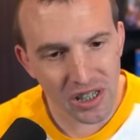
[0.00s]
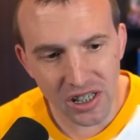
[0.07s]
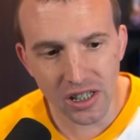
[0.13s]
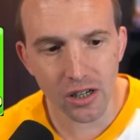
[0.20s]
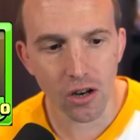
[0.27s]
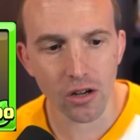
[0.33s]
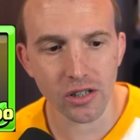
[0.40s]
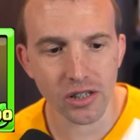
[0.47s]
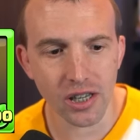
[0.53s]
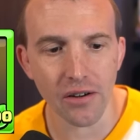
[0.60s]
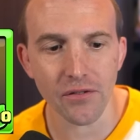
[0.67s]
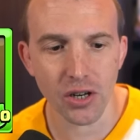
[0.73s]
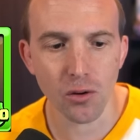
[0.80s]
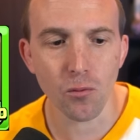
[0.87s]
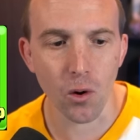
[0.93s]
and we're still on
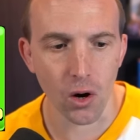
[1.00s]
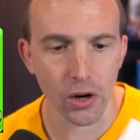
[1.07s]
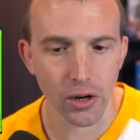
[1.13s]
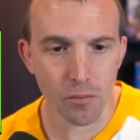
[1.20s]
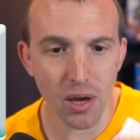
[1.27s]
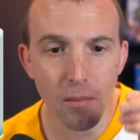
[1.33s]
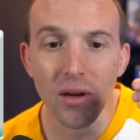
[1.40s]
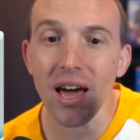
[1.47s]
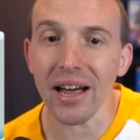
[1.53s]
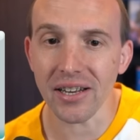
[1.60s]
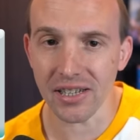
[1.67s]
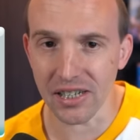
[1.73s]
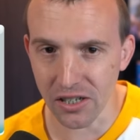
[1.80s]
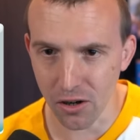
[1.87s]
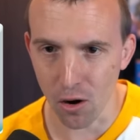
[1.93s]
71. So maybe I
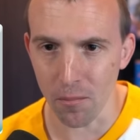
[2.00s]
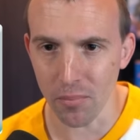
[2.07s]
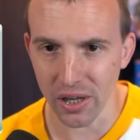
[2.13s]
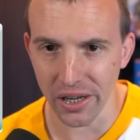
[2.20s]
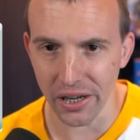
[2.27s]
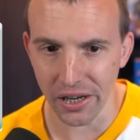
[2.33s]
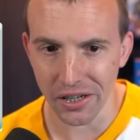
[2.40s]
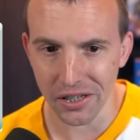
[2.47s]
did complete